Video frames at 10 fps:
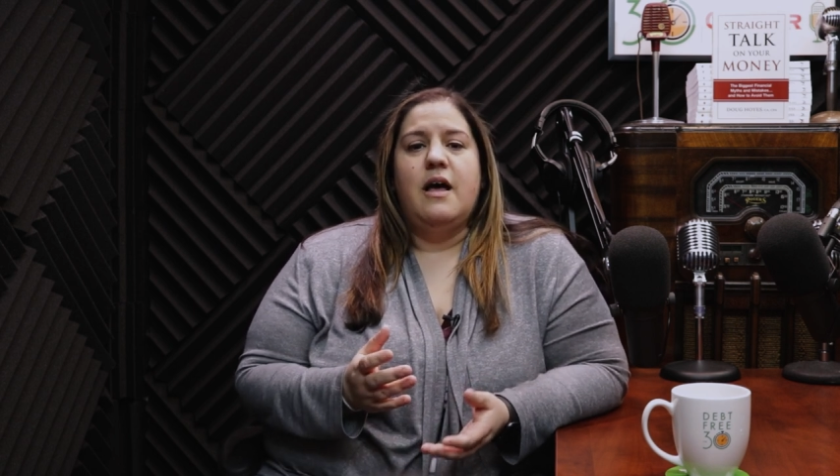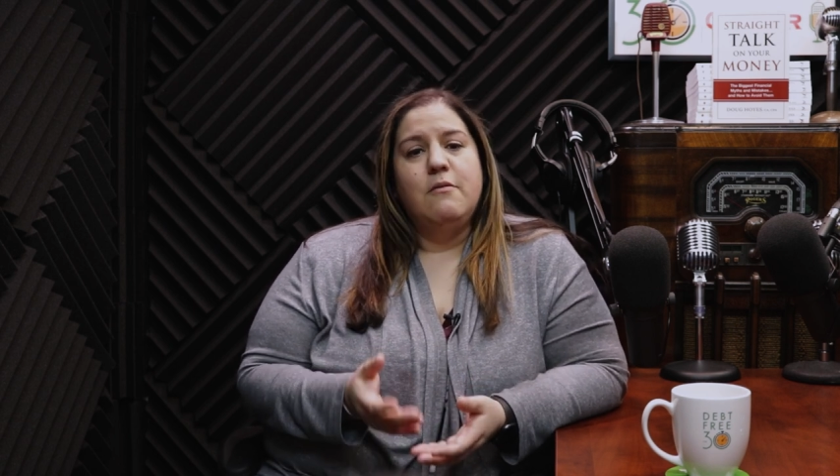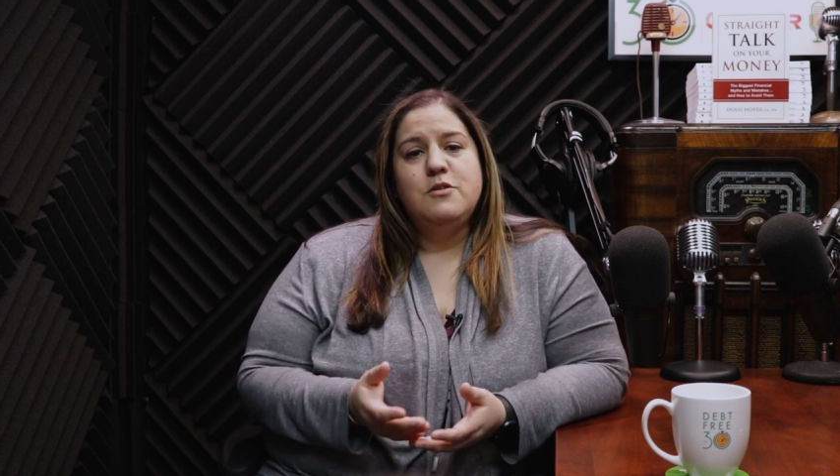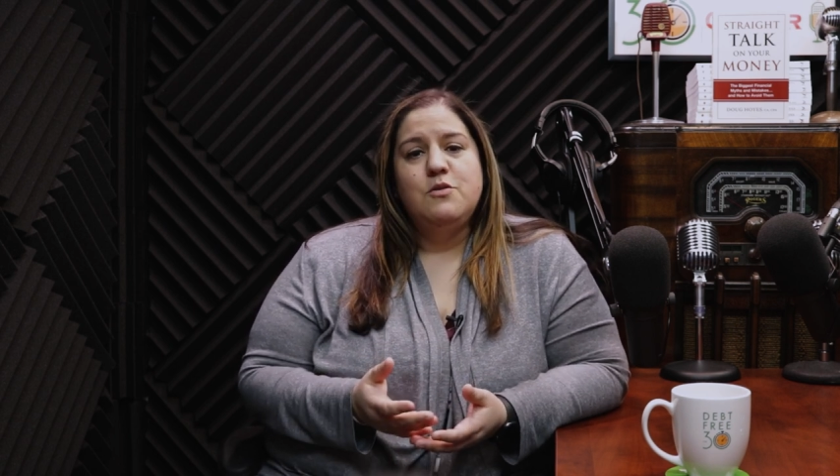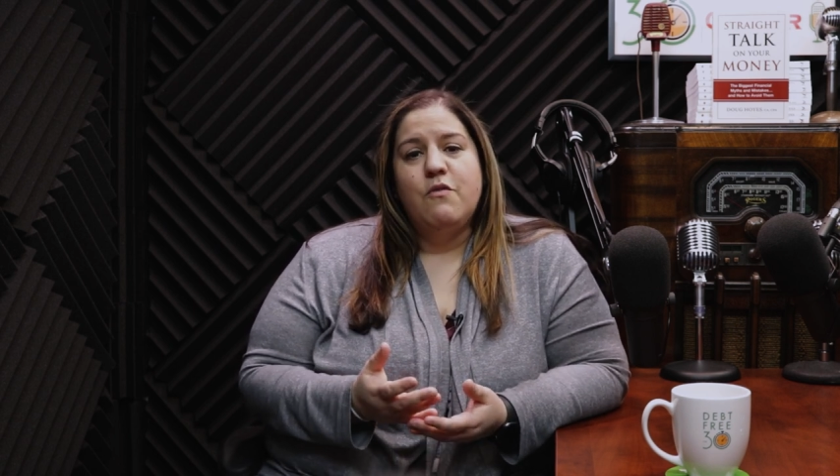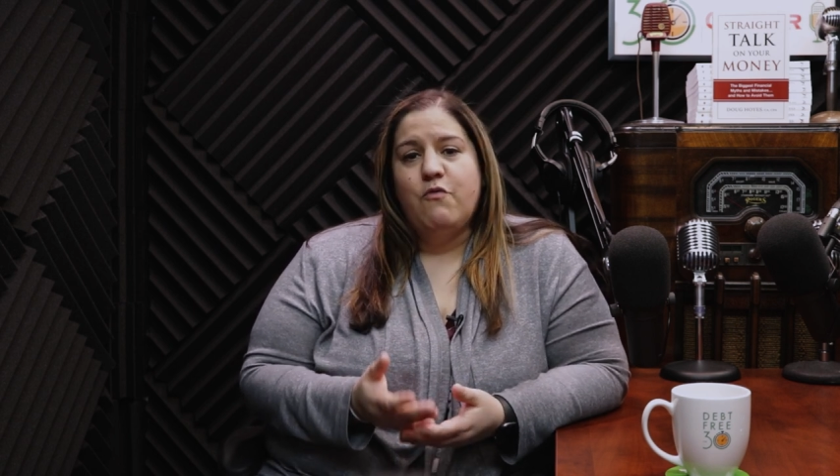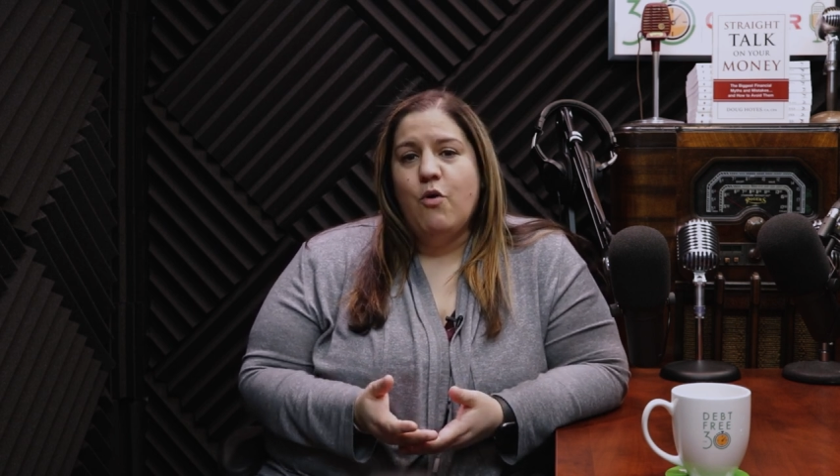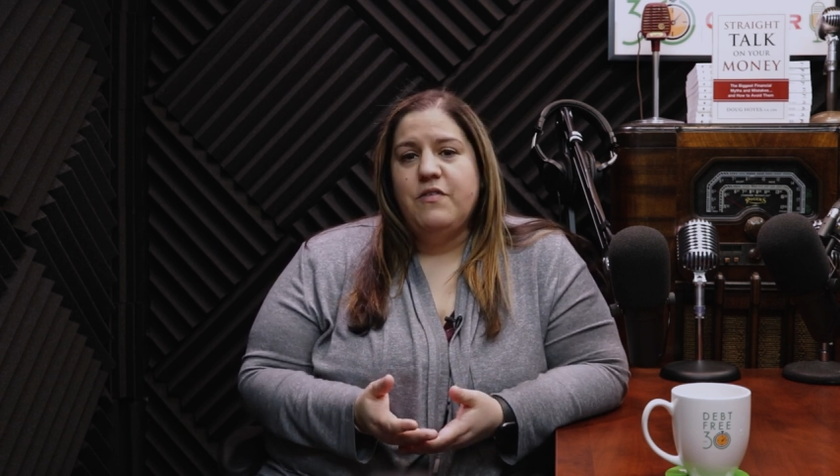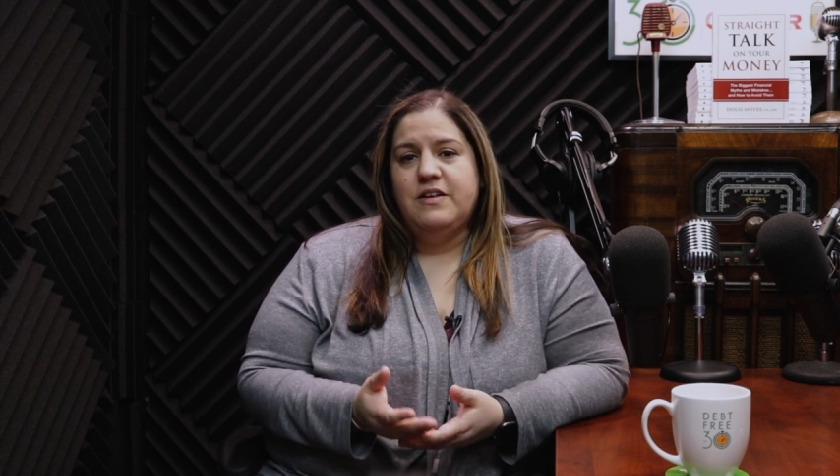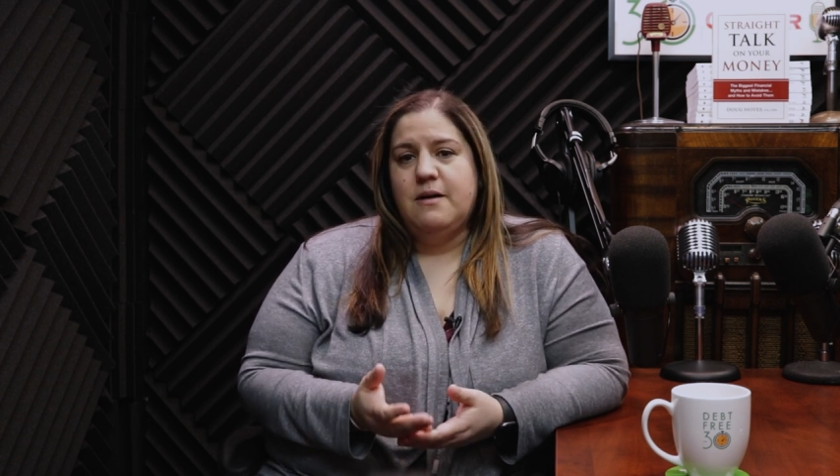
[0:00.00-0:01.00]
helps you
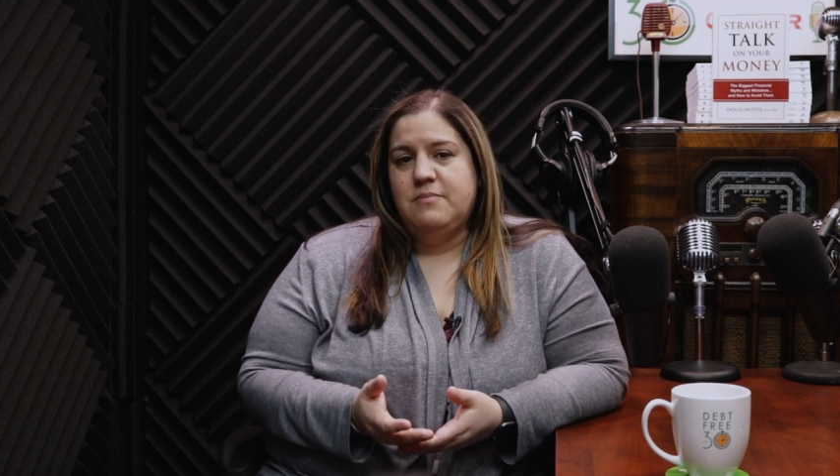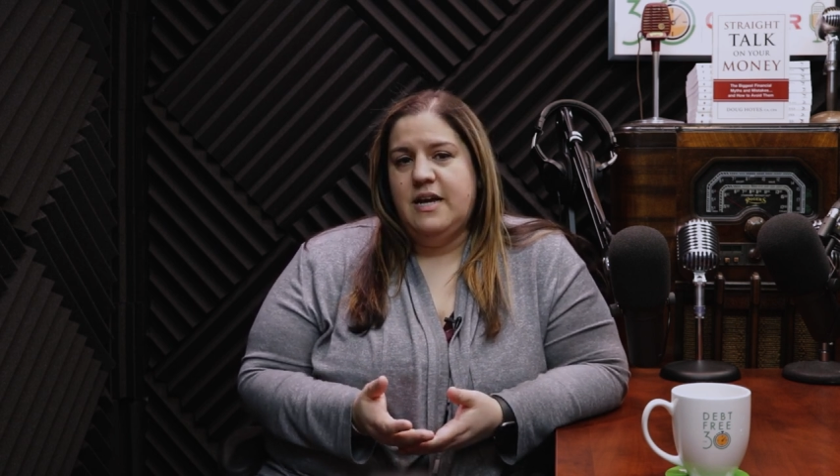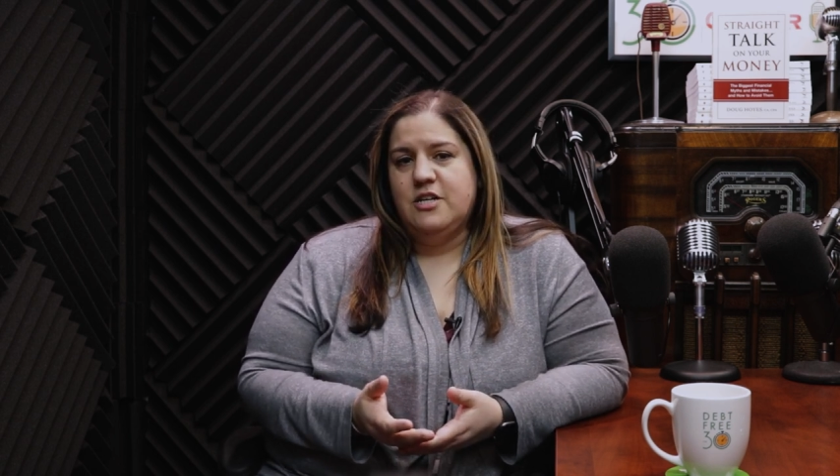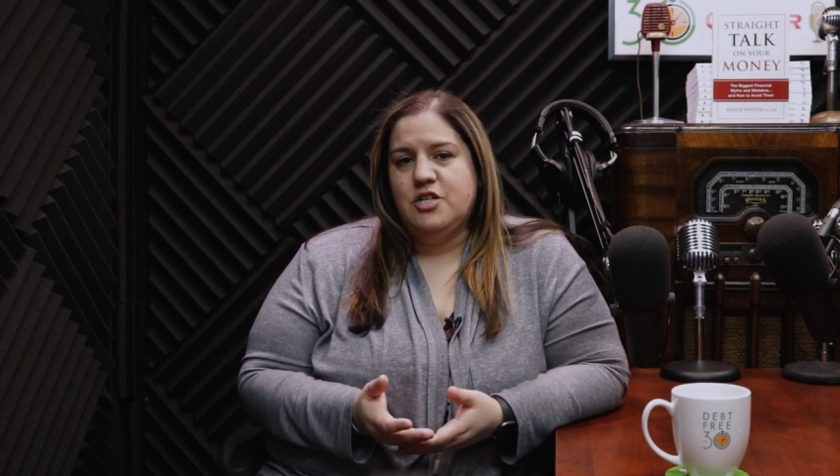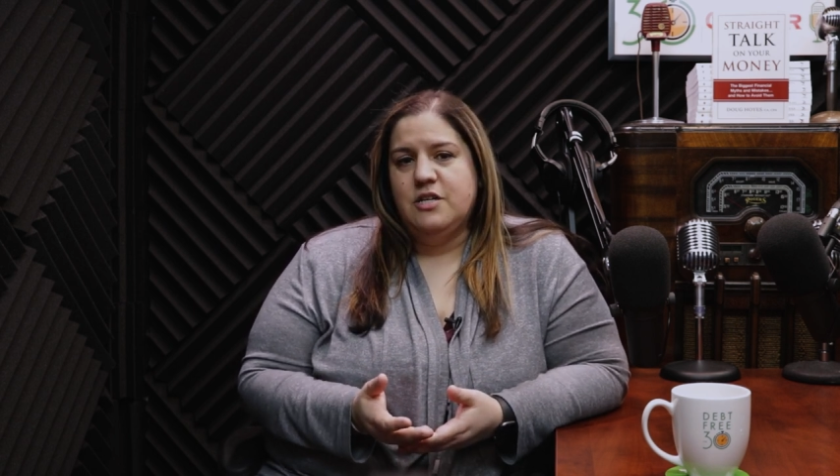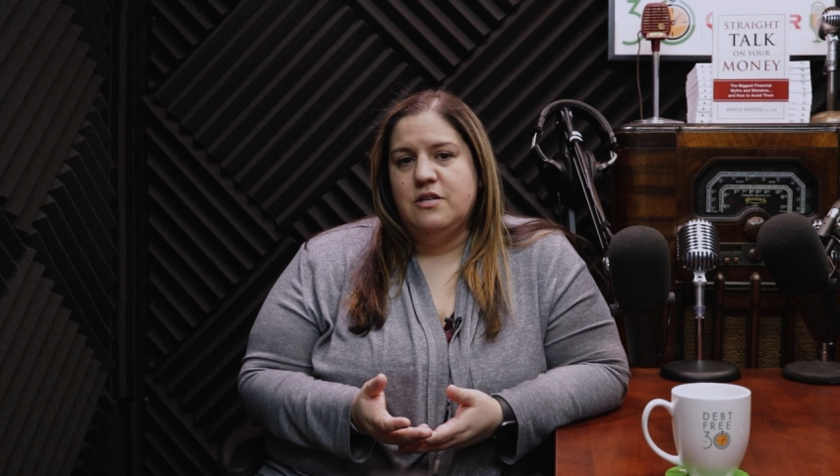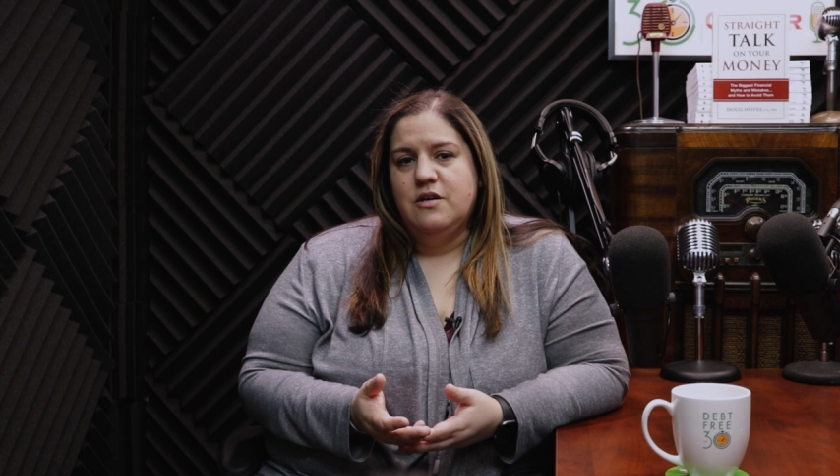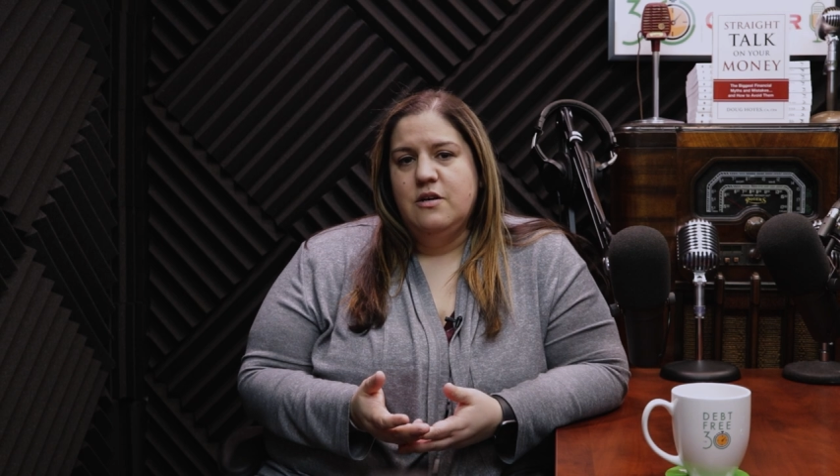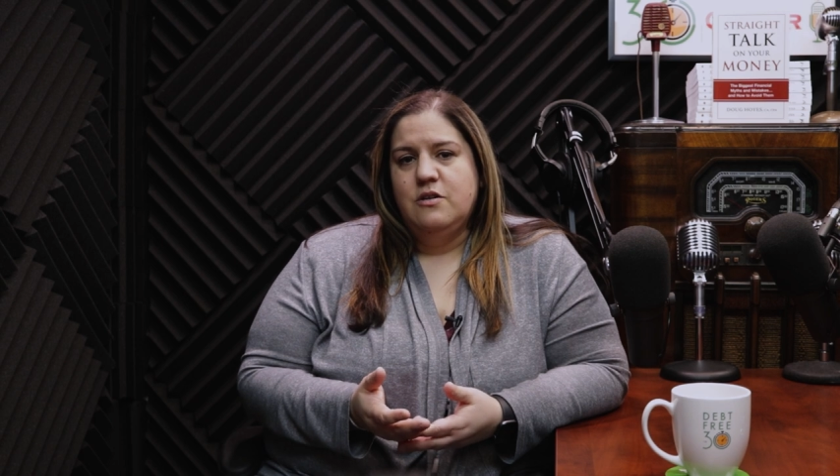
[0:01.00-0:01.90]
avoid the temptation